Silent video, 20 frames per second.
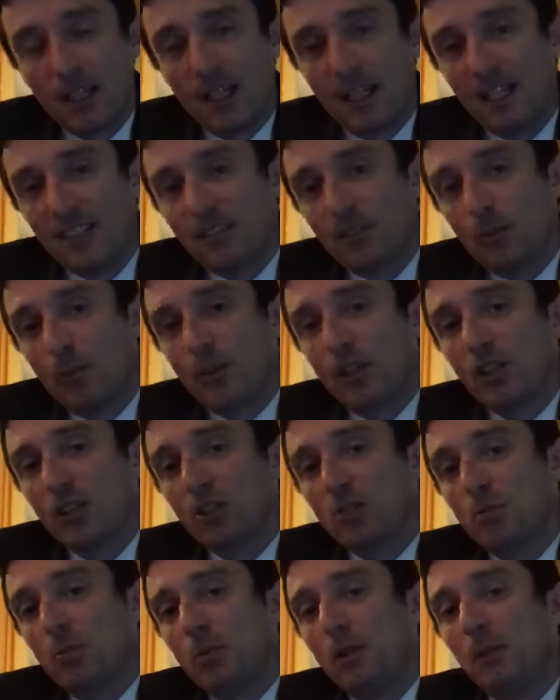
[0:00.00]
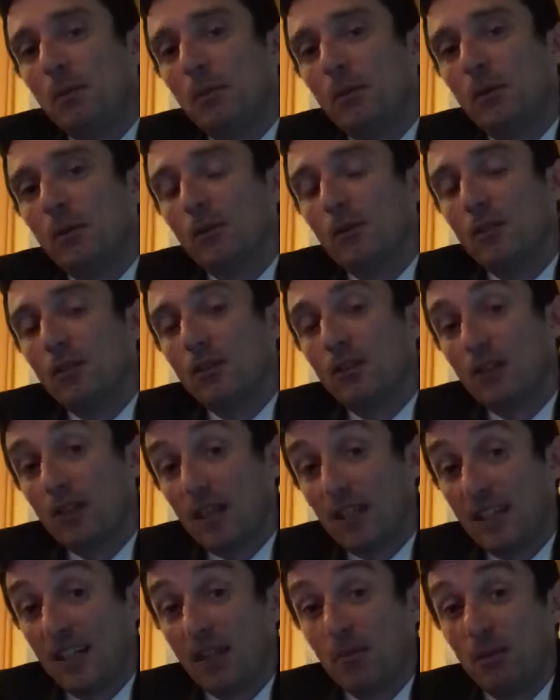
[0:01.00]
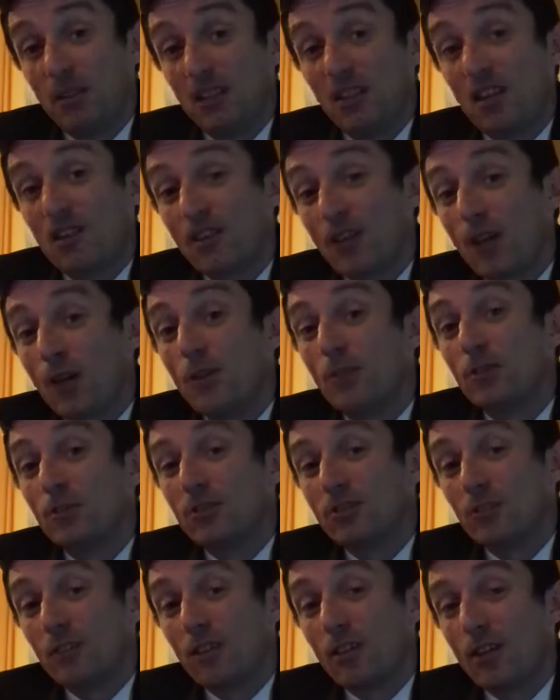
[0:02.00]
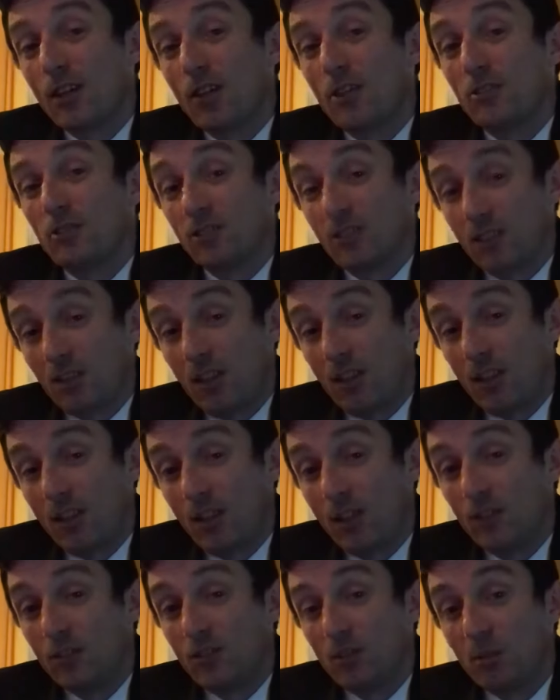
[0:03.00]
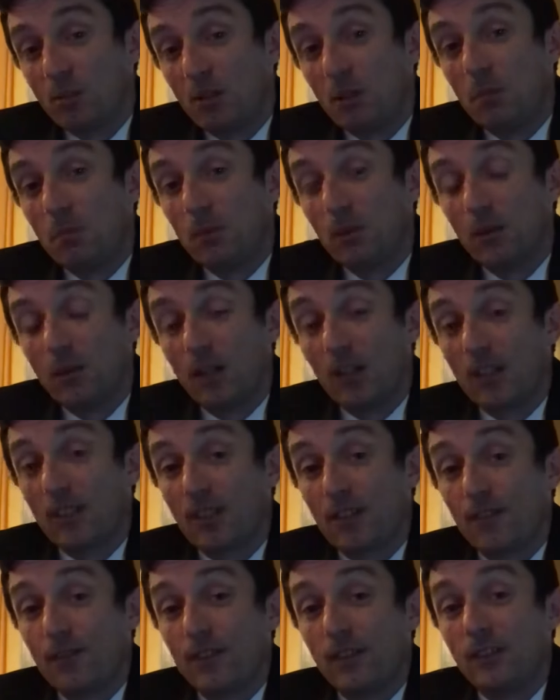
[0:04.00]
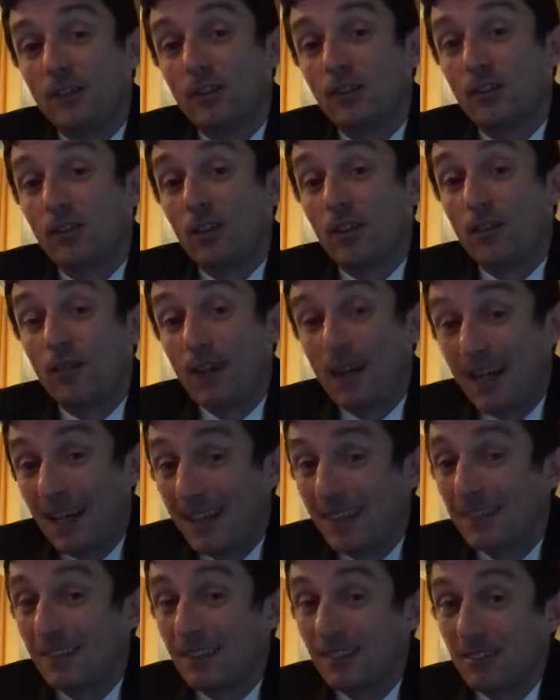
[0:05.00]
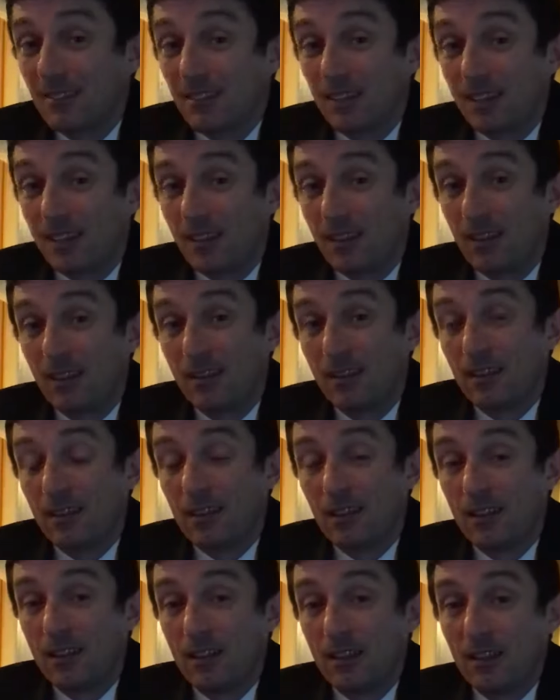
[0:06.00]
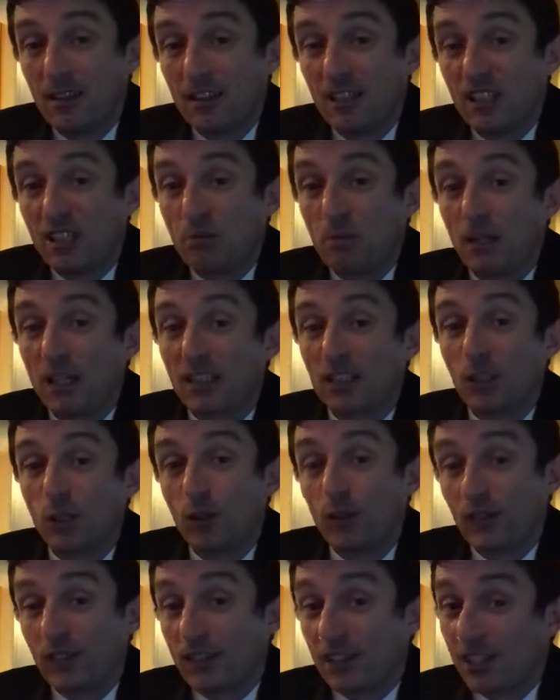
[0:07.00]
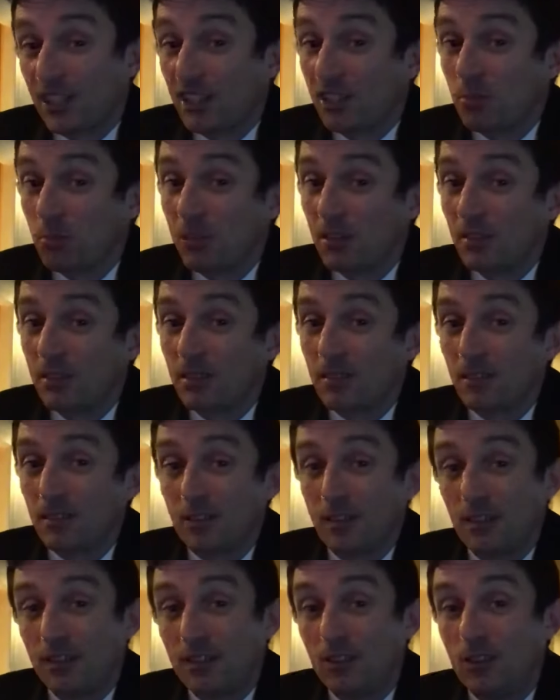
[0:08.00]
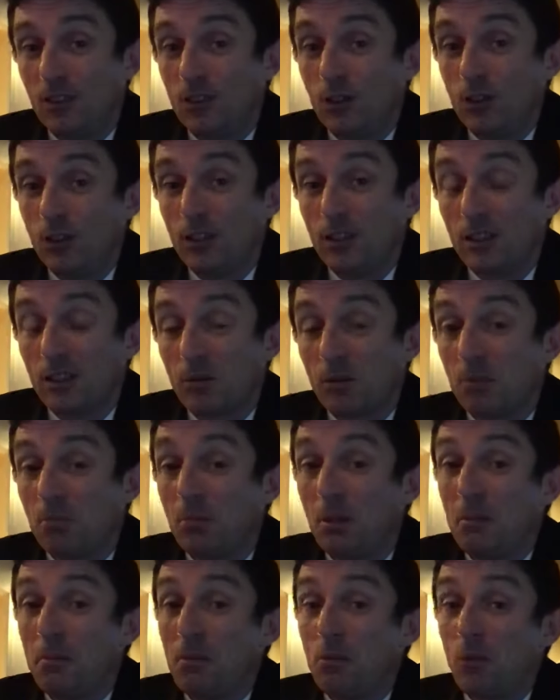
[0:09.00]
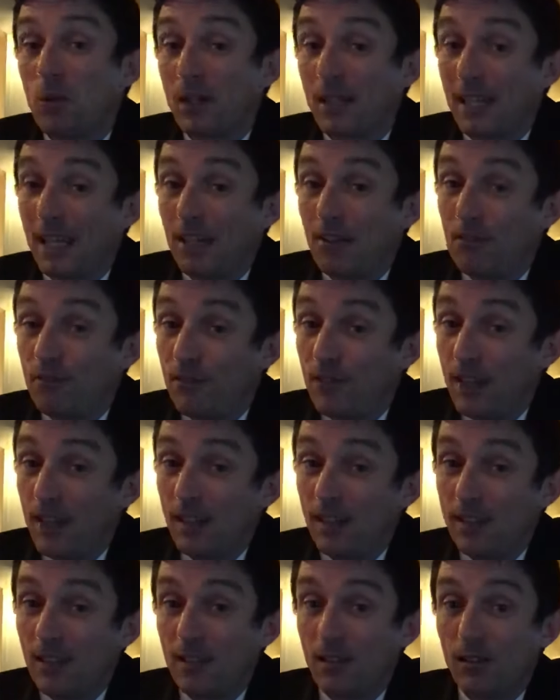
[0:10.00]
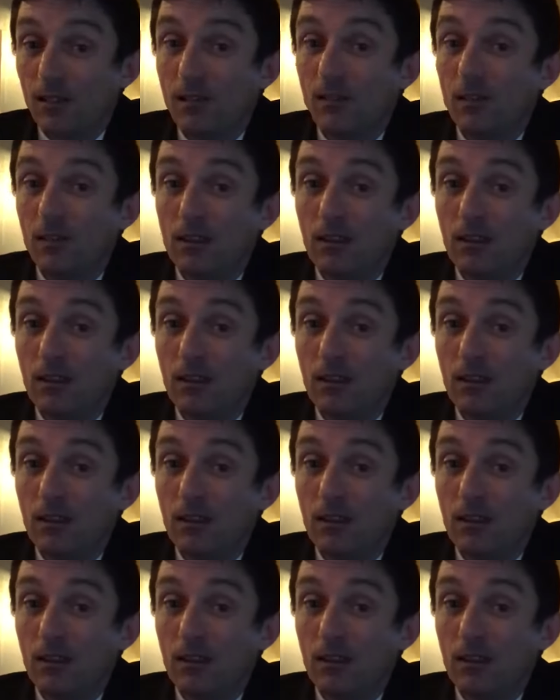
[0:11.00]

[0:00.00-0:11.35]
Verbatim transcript: Is it because people, and I mean thousands and thousands and thousands of people, are going to find out that they've had this thing, especially over Christmas, New Year, when people were getting very ill,